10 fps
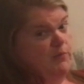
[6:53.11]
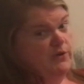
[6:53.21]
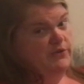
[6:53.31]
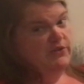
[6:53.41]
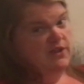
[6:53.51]

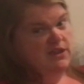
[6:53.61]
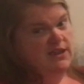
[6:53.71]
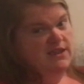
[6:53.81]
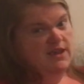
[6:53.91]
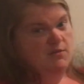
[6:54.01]

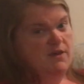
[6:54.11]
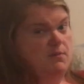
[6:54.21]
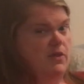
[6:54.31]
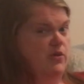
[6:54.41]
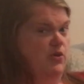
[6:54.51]
personally think
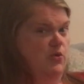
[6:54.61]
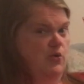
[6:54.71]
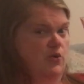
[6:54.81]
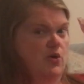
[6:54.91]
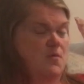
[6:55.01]
maybe the
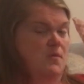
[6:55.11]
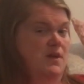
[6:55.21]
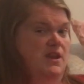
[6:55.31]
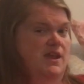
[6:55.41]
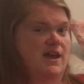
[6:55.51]
Google Home
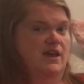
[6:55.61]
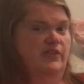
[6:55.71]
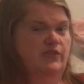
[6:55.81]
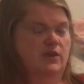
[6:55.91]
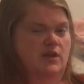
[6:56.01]
Mini
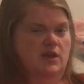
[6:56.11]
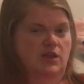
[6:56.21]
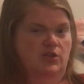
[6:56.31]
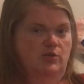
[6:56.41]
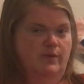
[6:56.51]
has
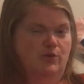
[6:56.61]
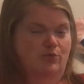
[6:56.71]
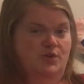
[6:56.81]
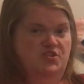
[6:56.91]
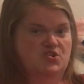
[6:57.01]
a little bit
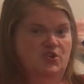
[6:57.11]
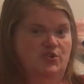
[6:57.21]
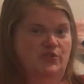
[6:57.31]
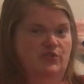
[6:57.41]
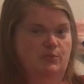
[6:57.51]

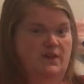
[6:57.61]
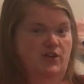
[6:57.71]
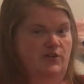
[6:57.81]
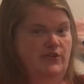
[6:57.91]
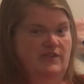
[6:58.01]
richer
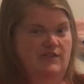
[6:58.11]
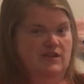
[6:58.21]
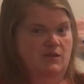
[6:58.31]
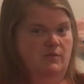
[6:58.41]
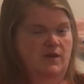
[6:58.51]
speaker
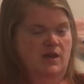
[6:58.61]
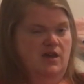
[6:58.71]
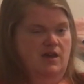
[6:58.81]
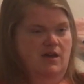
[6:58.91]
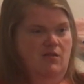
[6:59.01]
system.
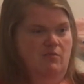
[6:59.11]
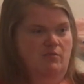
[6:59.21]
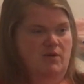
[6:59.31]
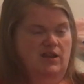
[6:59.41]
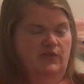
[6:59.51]
Um,
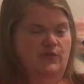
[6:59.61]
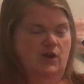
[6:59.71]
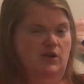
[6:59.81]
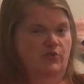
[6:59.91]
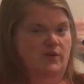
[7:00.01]
but as
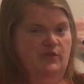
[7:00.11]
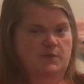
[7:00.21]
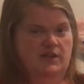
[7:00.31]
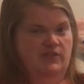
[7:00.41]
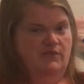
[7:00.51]
far as
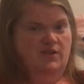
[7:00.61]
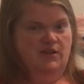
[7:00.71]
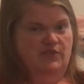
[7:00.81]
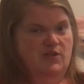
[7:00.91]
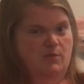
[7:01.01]

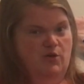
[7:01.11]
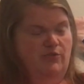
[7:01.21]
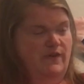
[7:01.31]
responsiveness, they're both